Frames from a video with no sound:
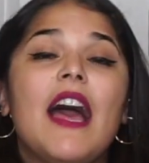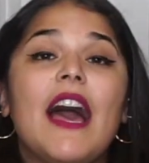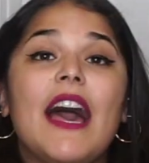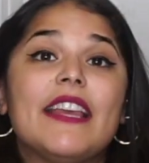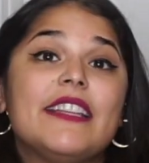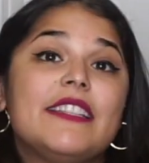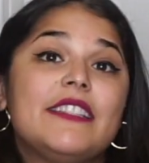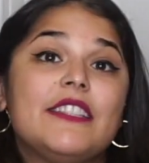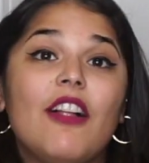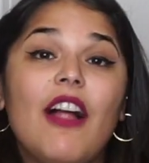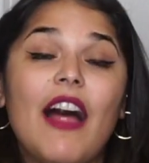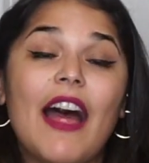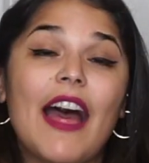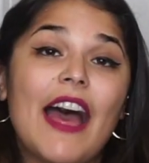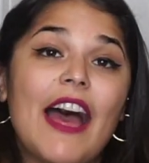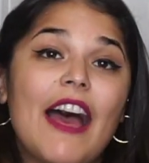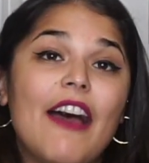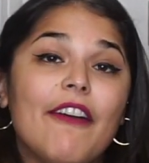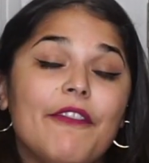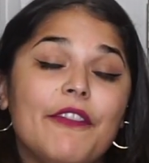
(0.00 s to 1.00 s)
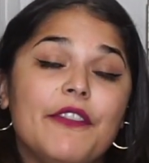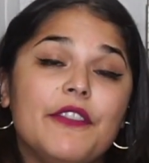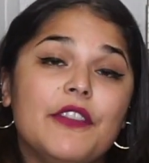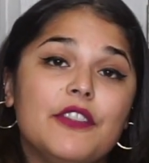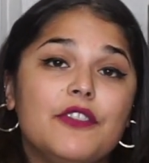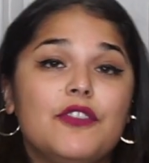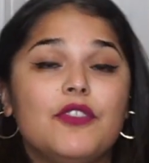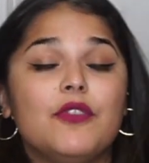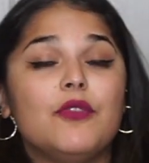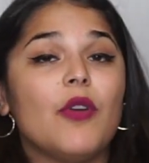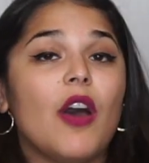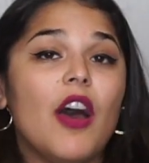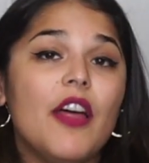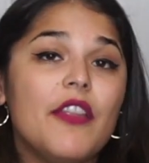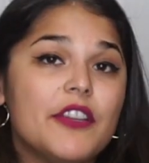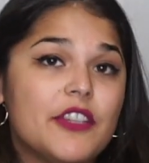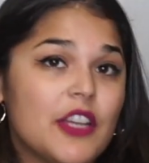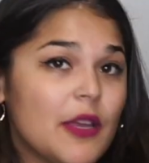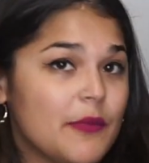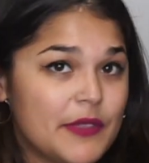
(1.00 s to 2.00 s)
I still have the 2
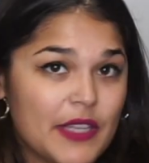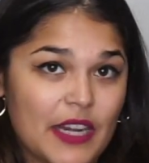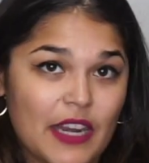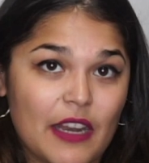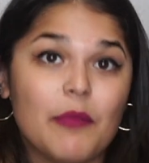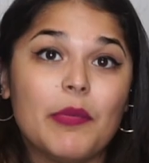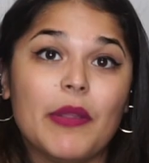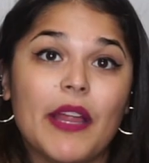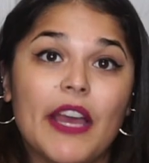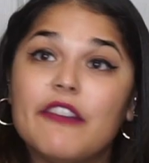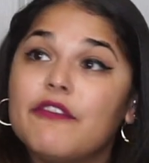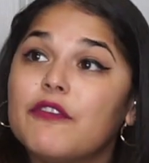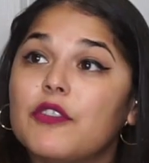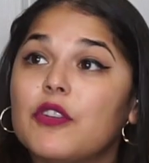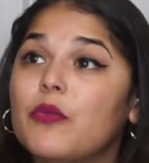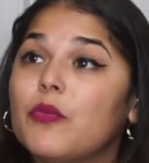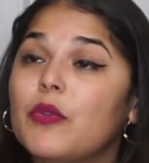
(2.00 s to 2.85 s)
other jobs that I applied for.